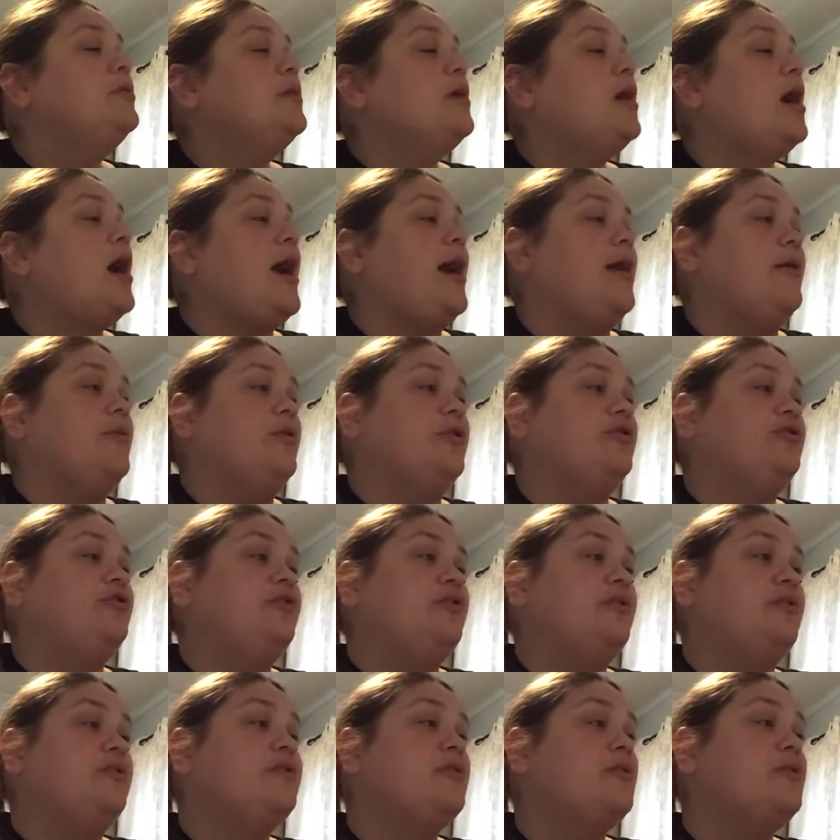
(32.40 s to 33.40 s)
I wash the
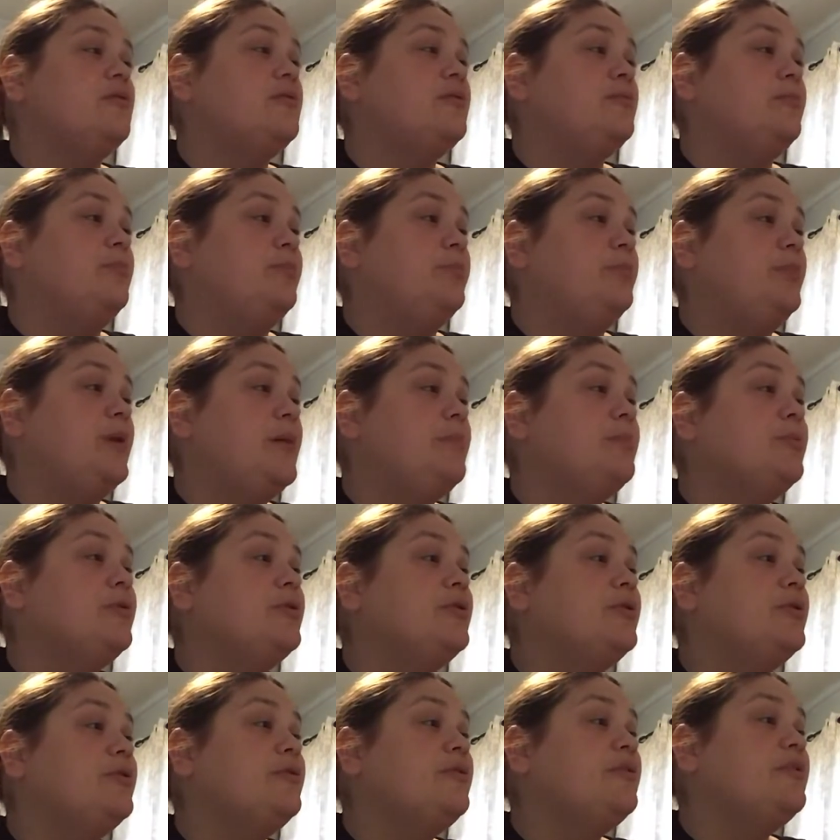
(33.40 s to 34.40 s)
salt and
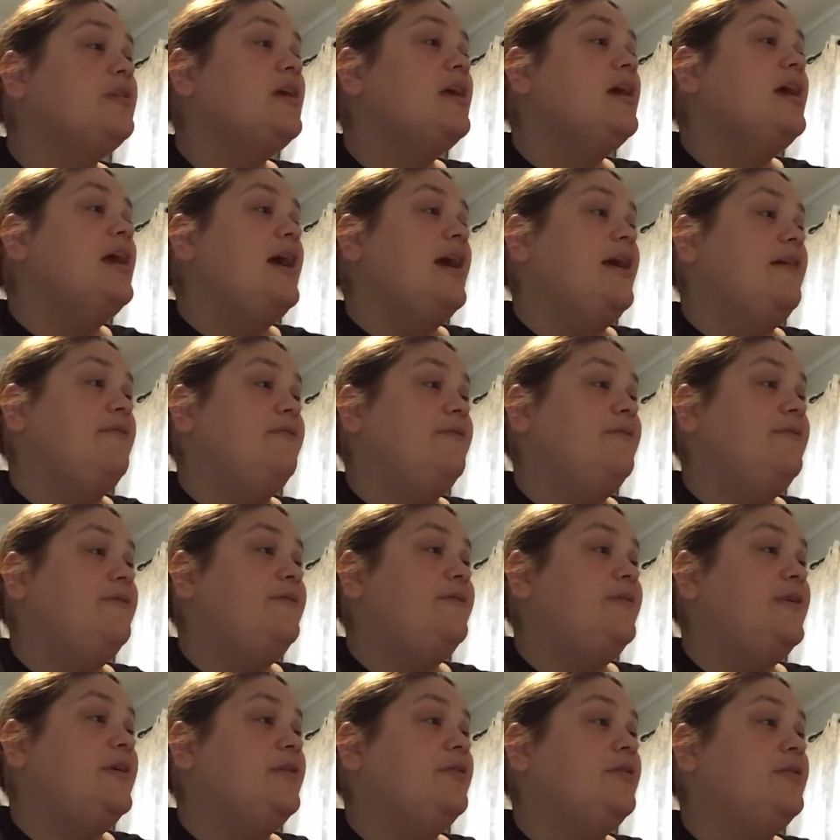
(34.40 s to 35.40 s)
peppers and
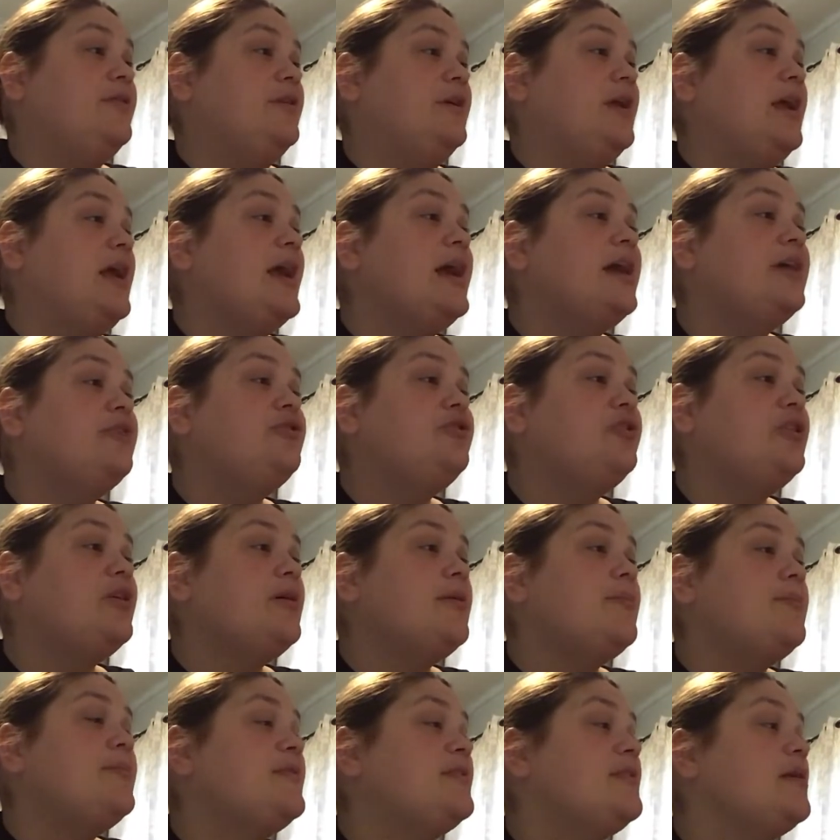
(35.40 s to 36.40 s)
fill the
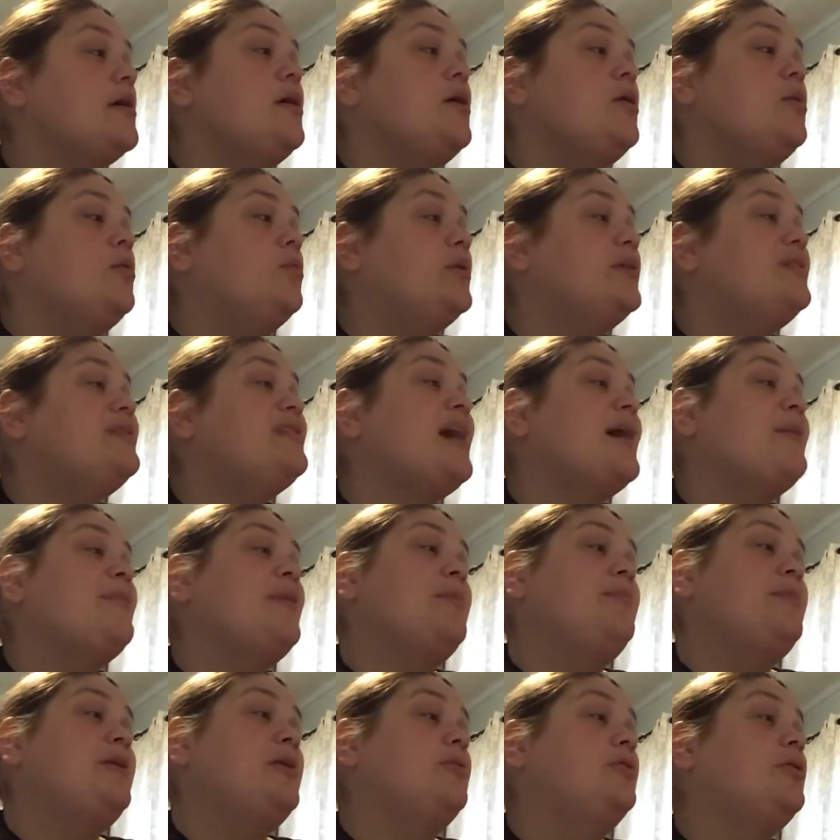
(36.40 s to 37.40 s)
ketchups. One time I
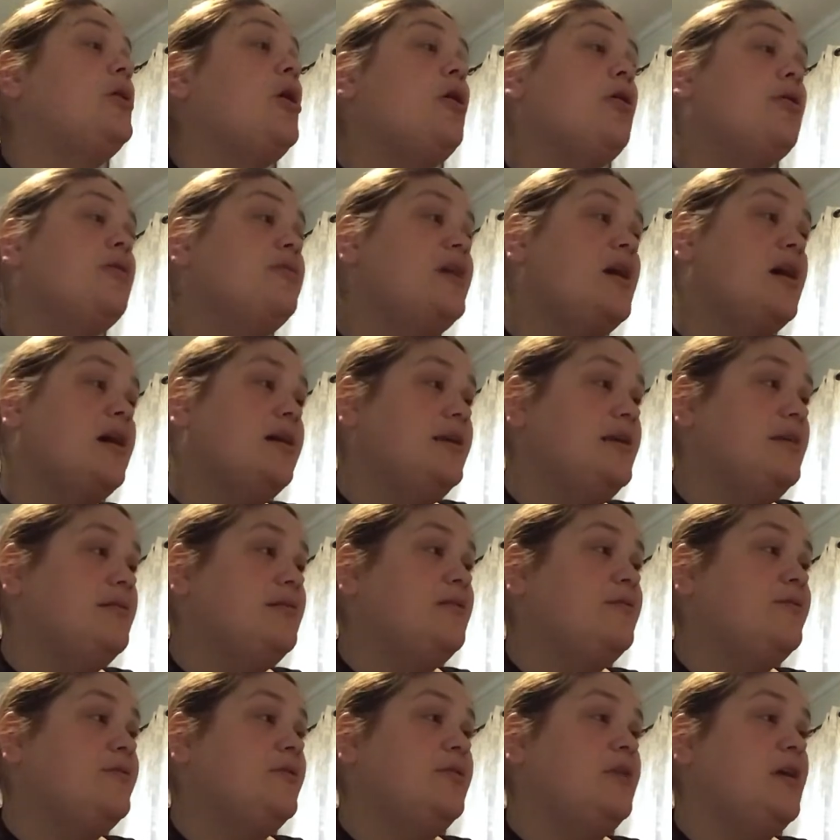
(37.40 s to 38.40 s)
peeled all the onions
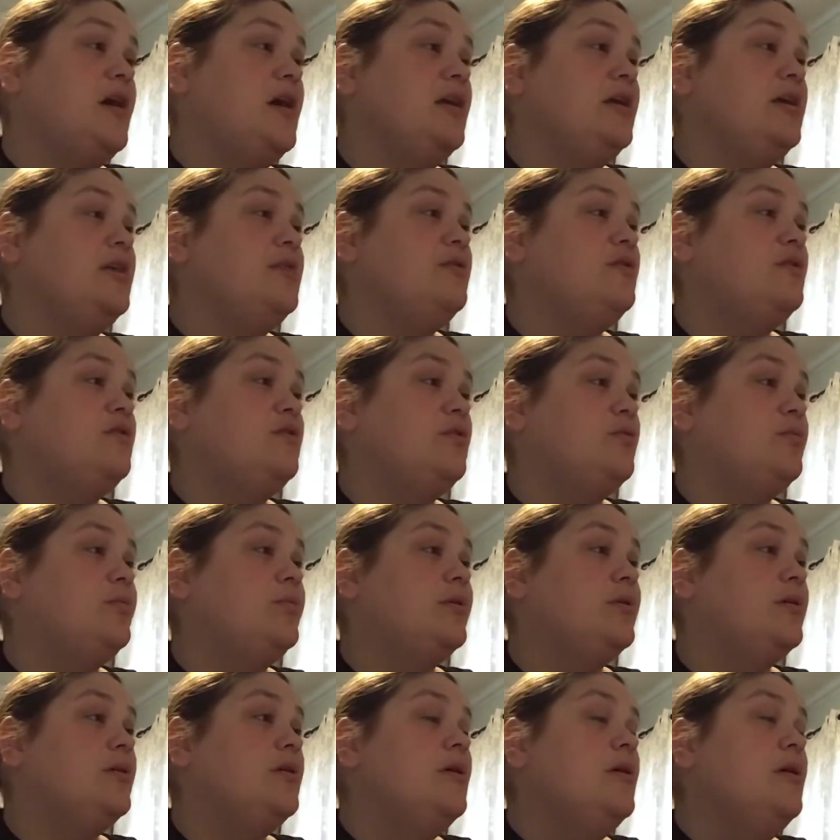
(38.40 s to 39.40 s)
for the onion soup.
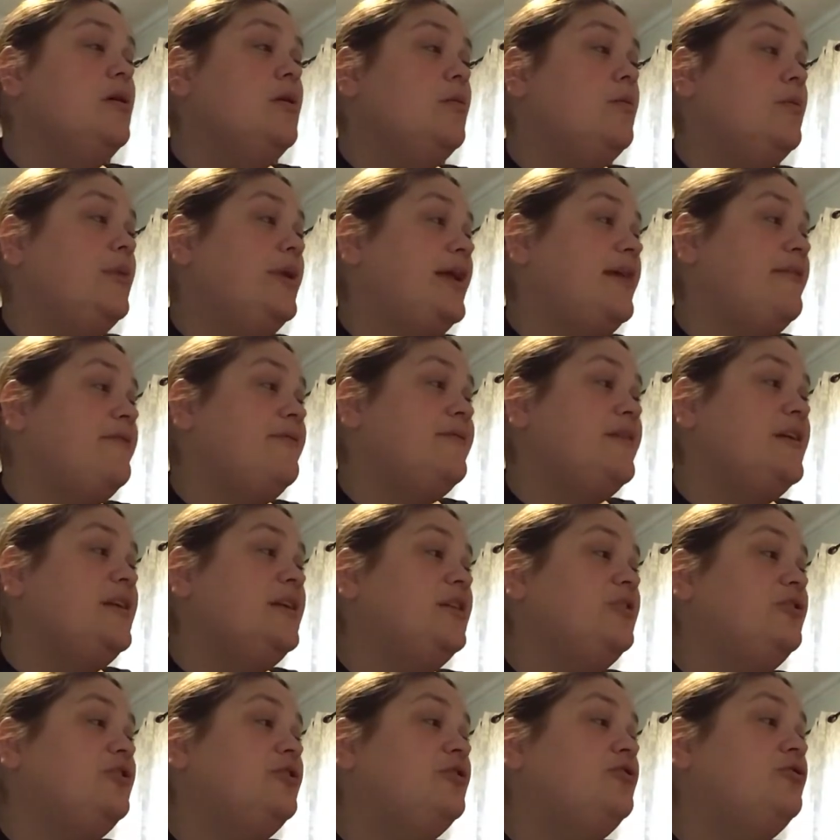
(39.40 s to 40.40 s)
When I
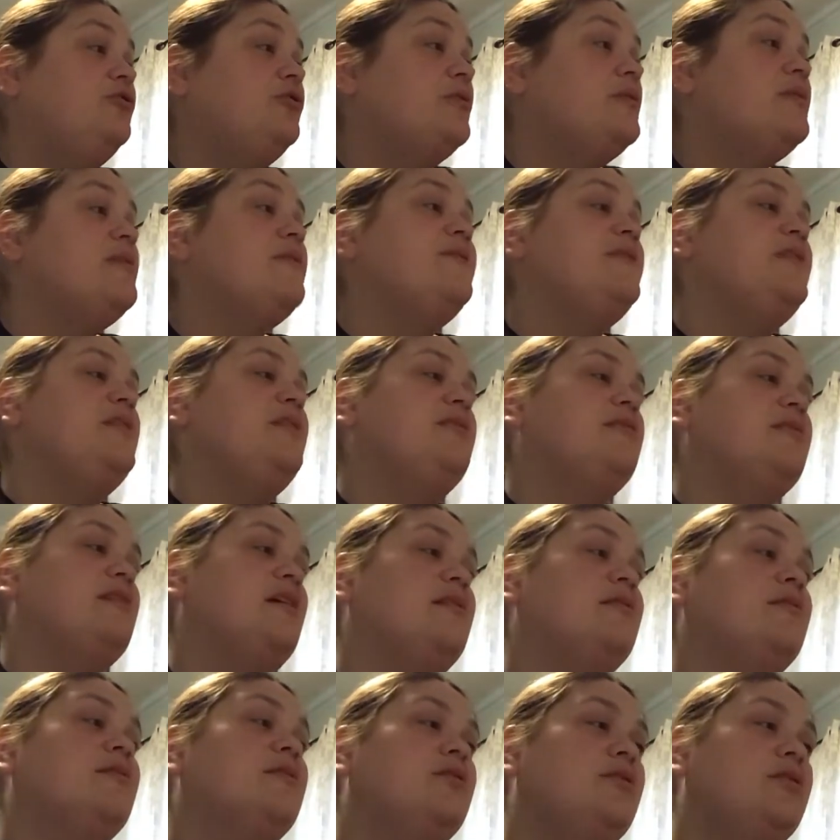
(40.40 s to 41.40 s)
finish, Josephine
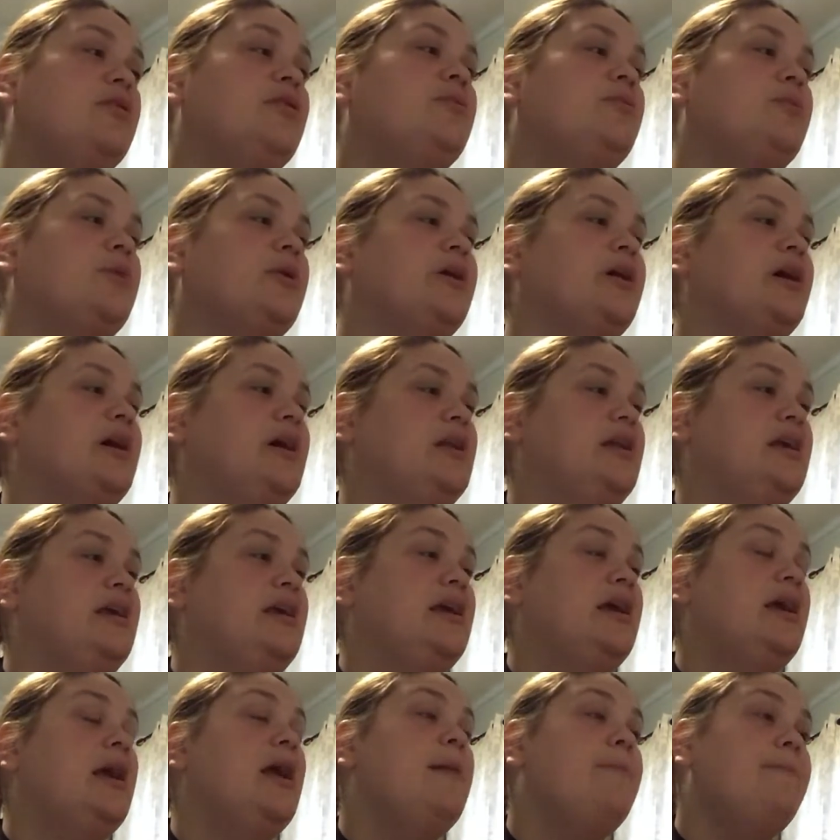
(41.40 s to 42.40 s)
says, "Good work, honey,"
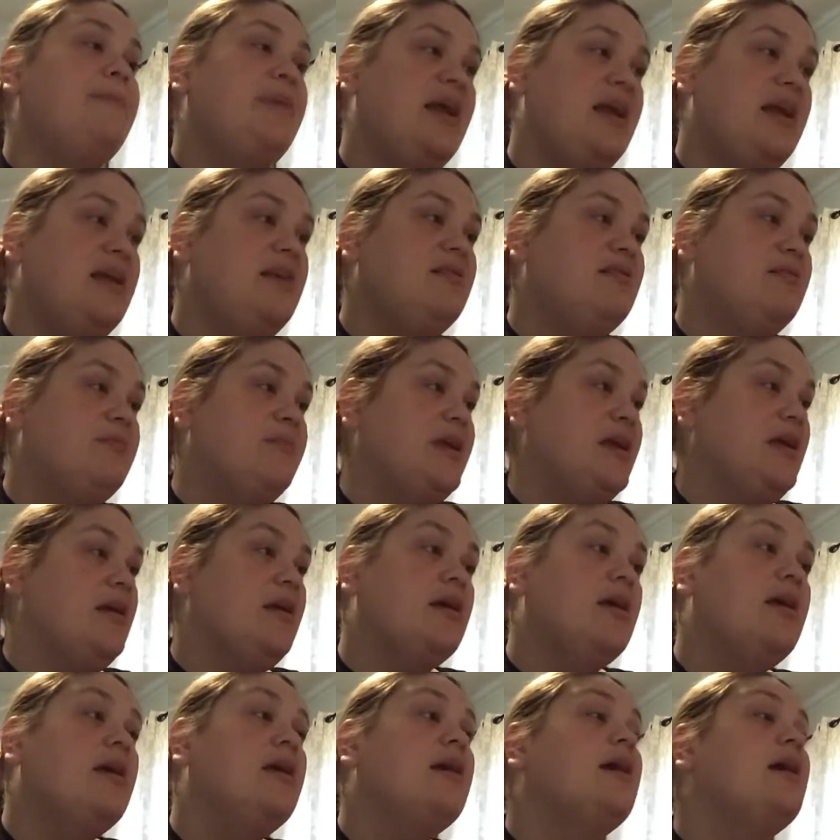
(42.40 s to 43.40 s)
and pays me.
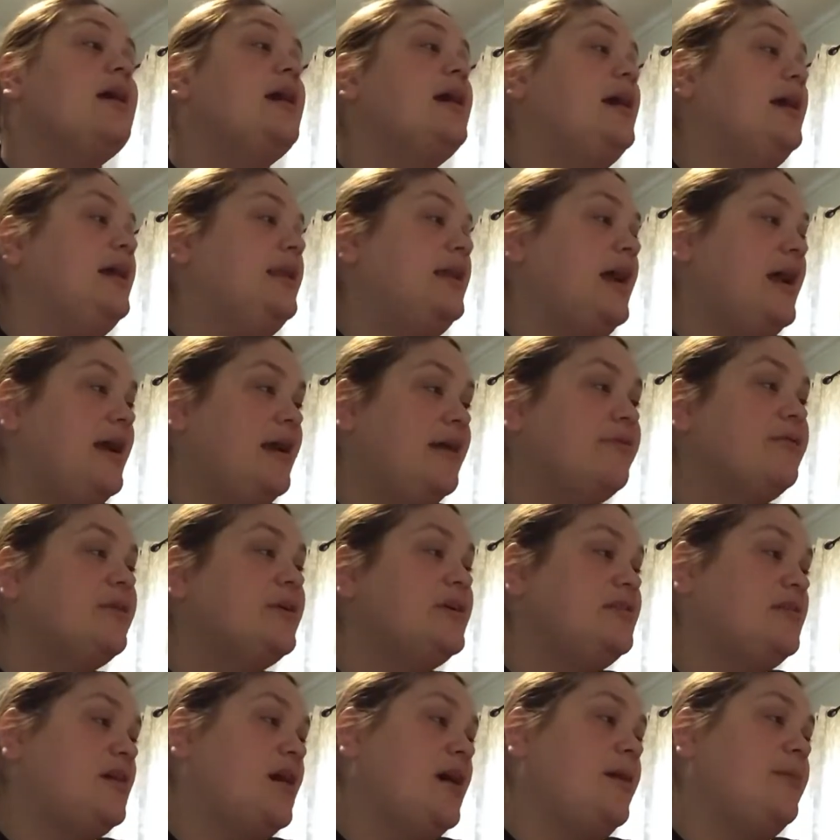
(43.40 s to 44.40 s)
And every
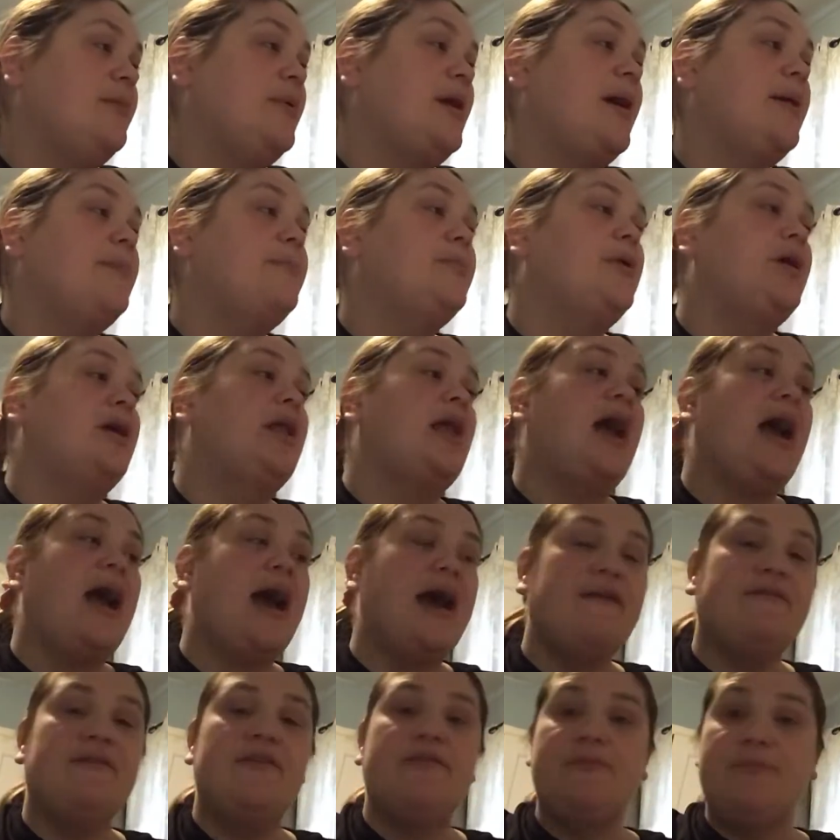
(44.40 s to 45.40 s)
time I put
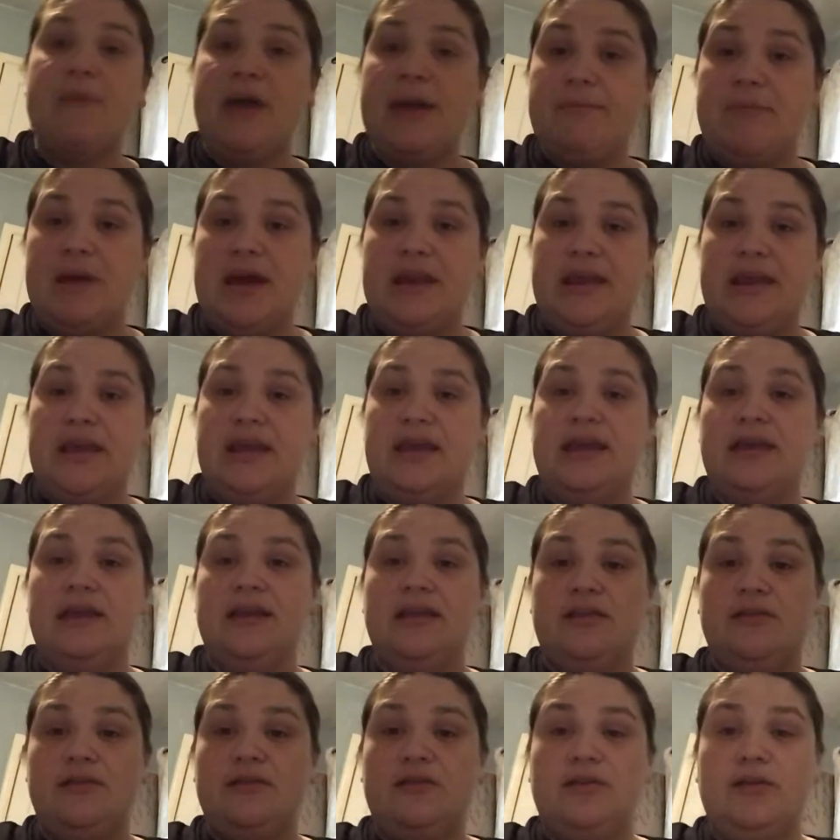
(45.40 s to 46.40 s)
half of my money
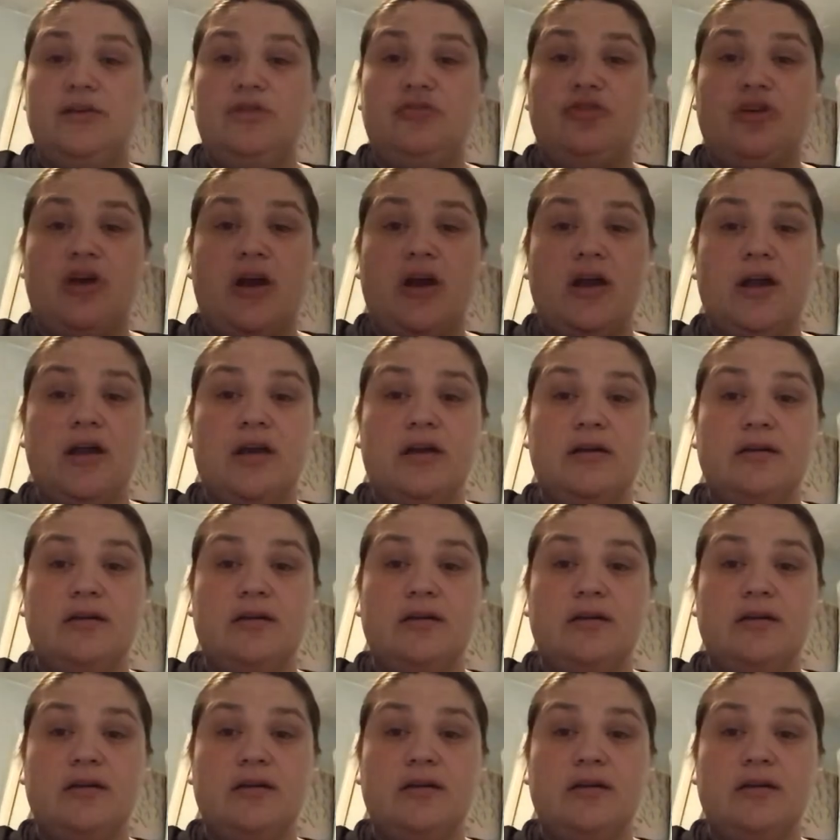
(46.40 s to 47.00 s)
into the jar.